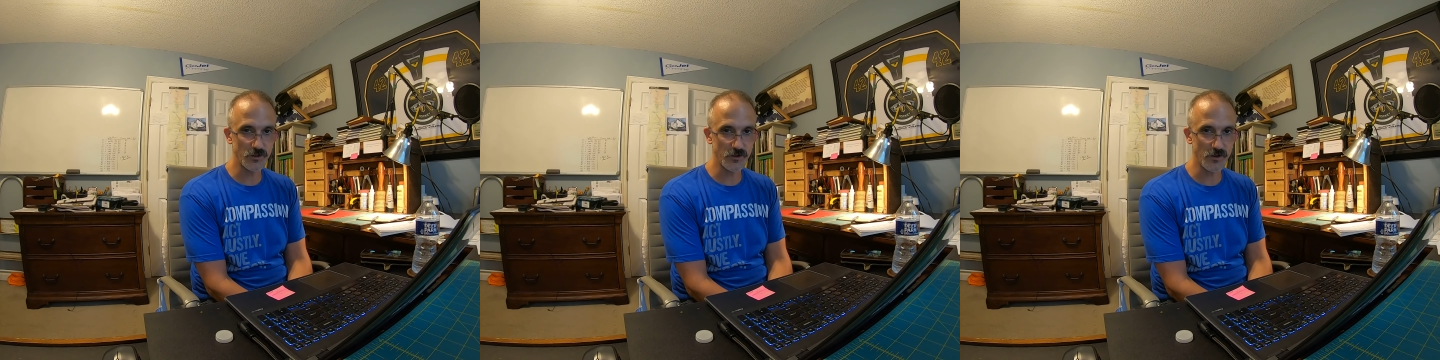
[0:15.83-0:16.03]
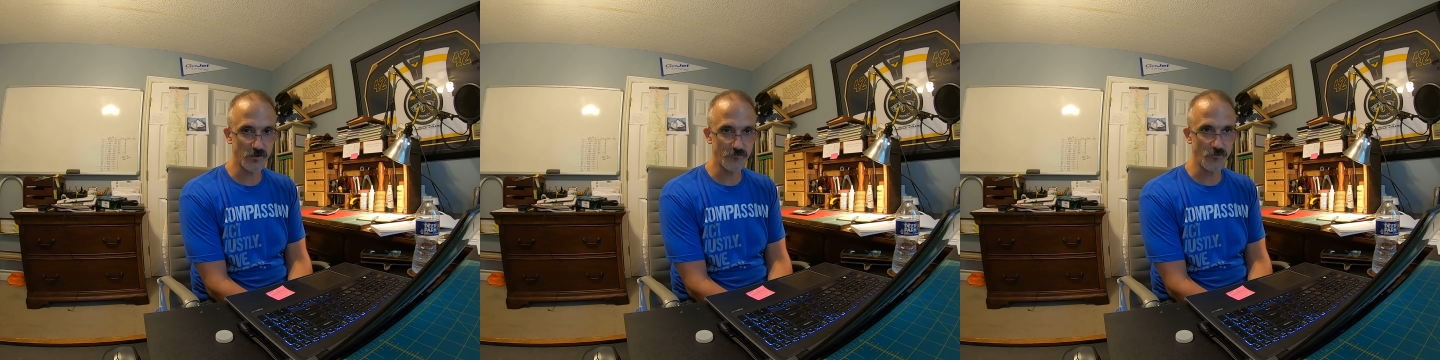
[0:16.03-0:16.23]

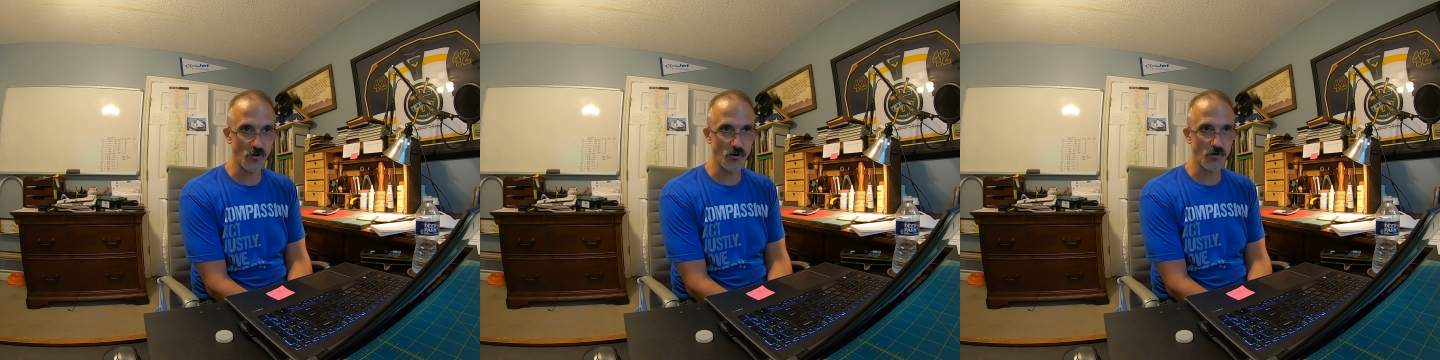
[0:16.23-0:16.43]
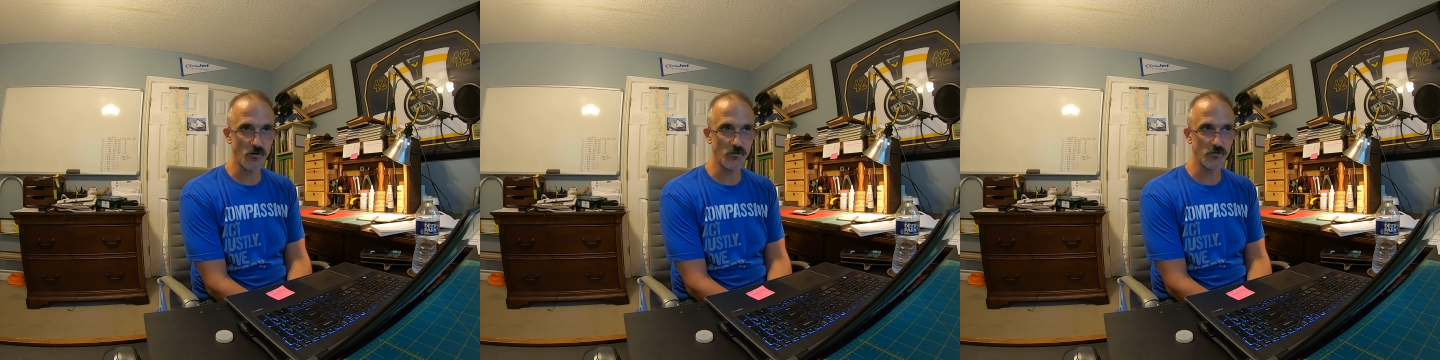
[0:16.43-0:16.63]
off
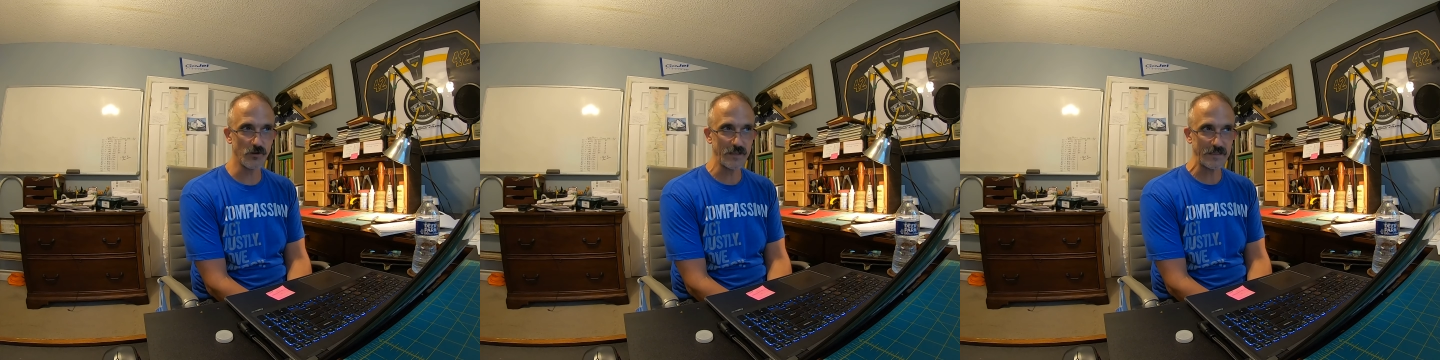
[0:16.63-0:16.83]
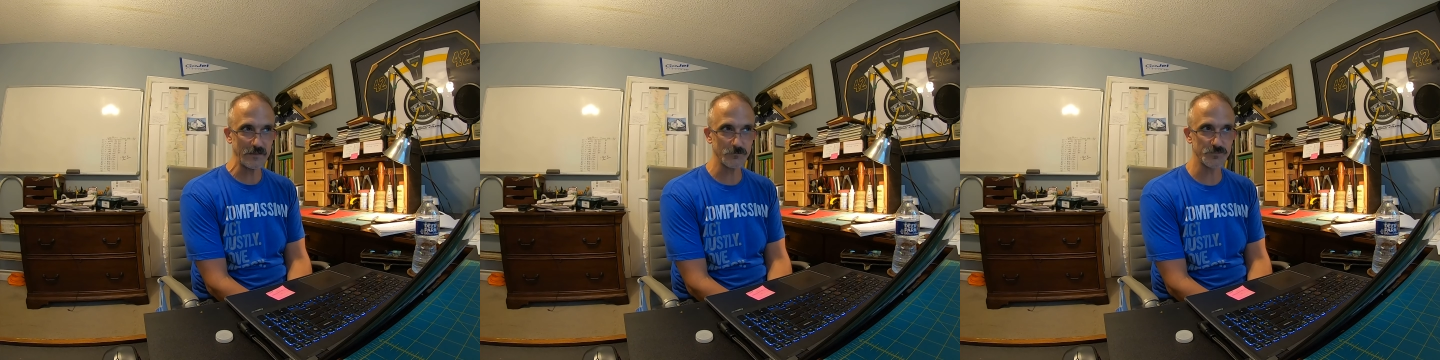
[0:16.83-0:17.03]
all
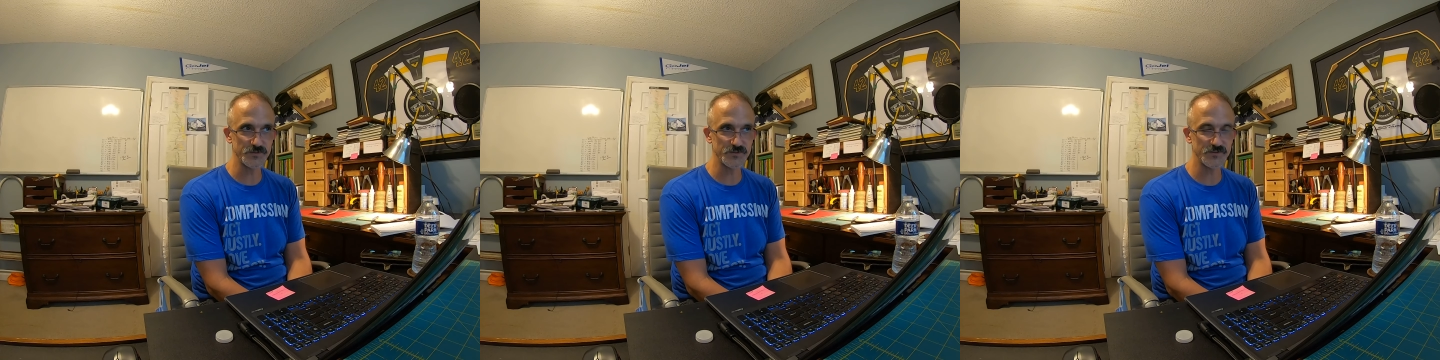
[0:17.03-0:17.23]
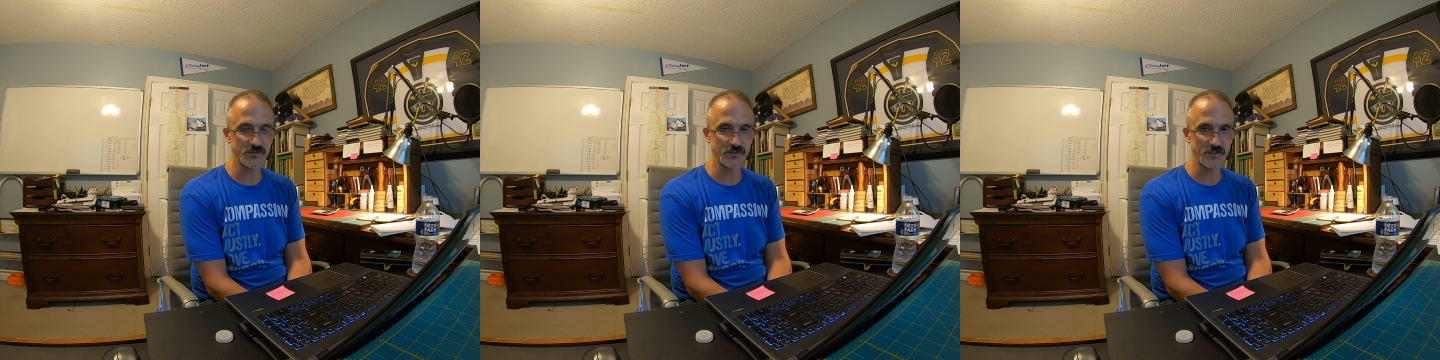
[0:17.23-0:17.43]

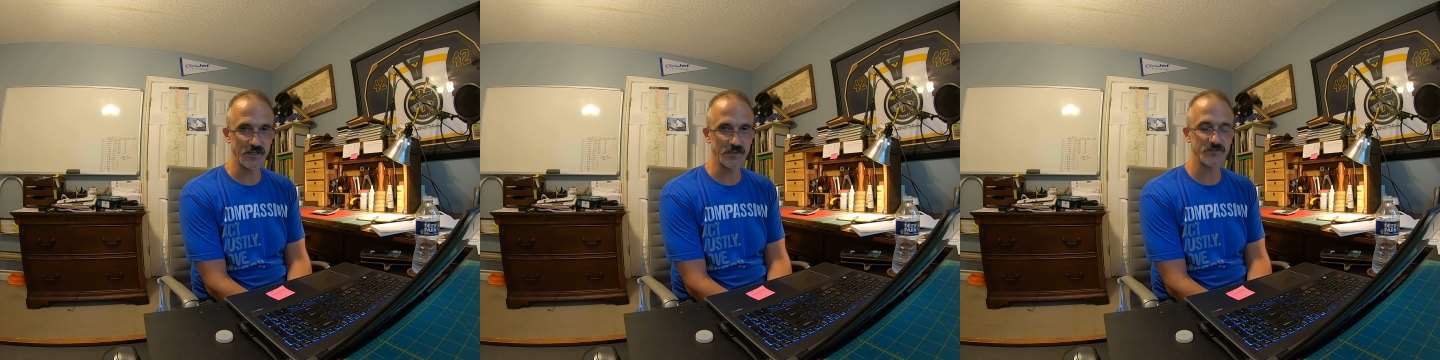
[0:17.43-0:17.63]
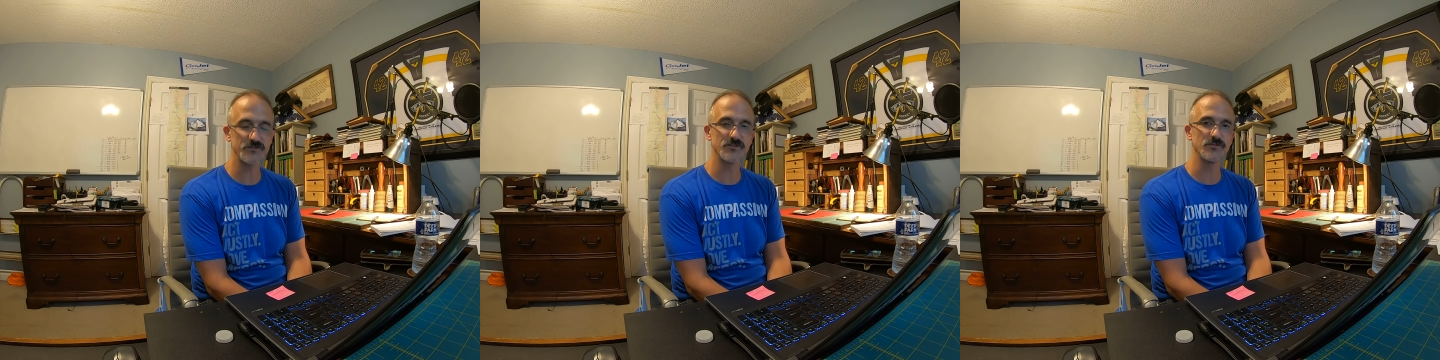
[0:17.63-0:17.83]
amps and
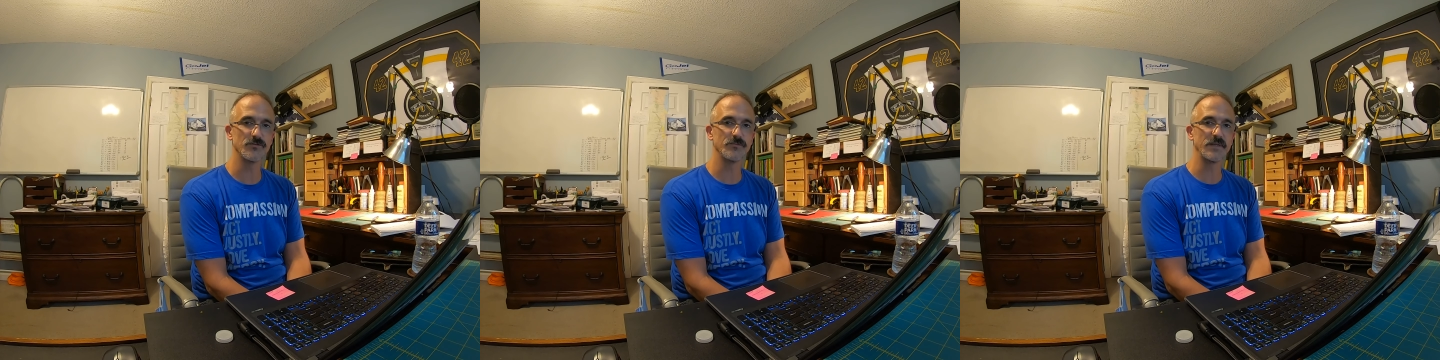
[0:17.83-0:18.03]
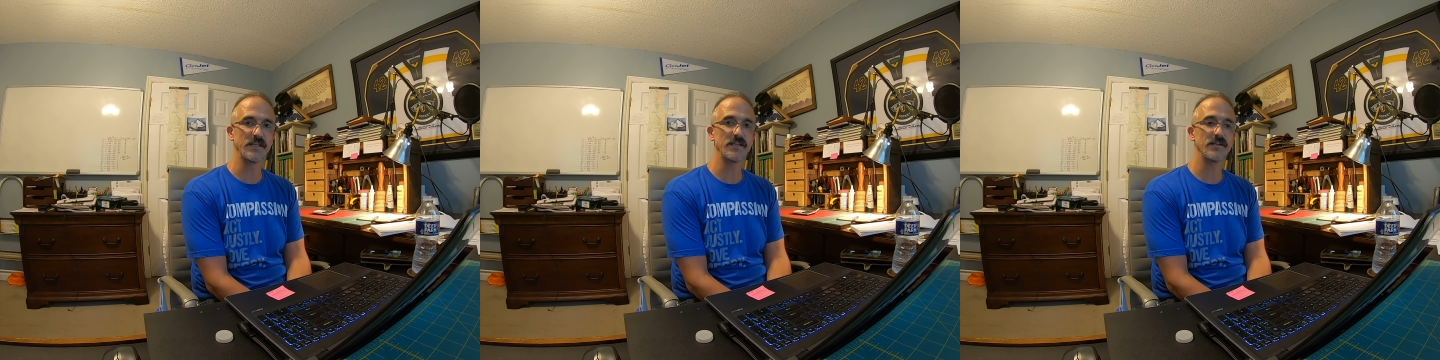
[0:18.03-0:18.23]
that to
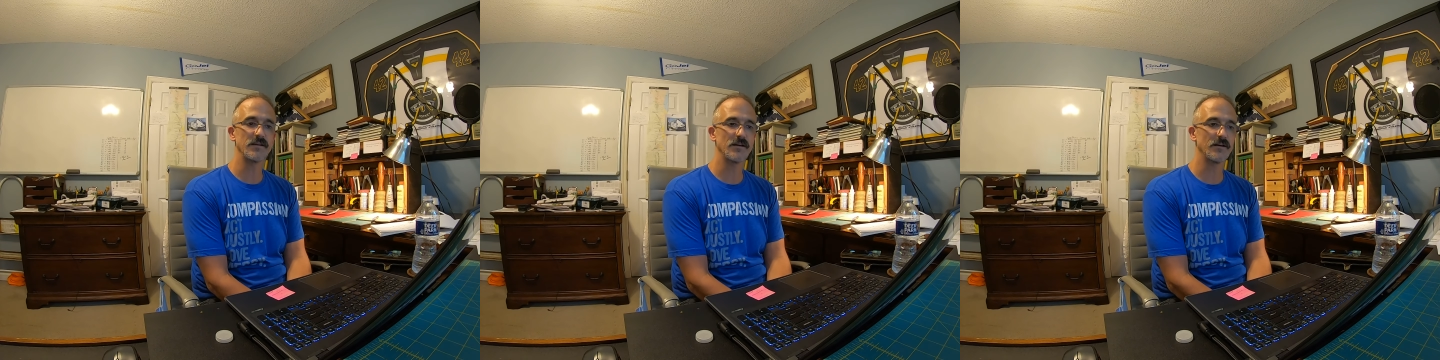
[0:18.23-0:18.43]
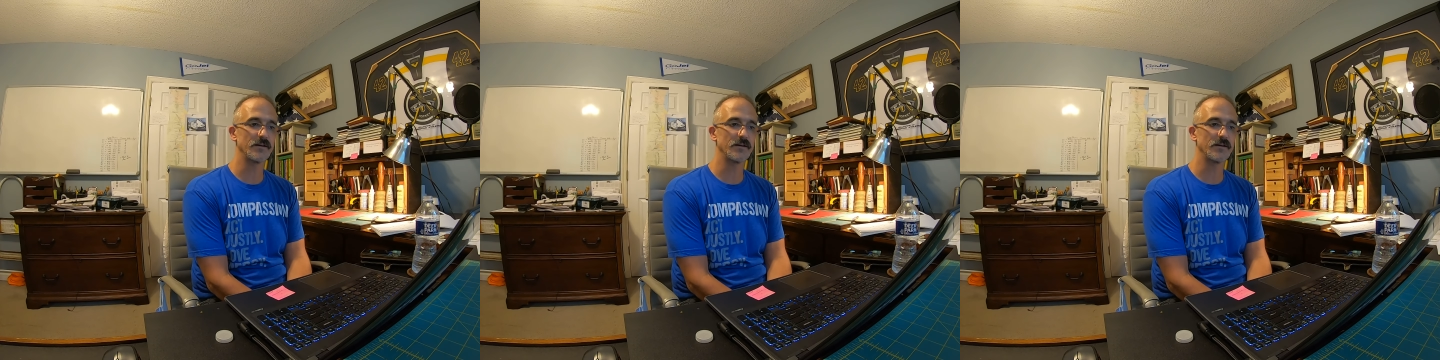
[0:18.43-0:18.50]
me.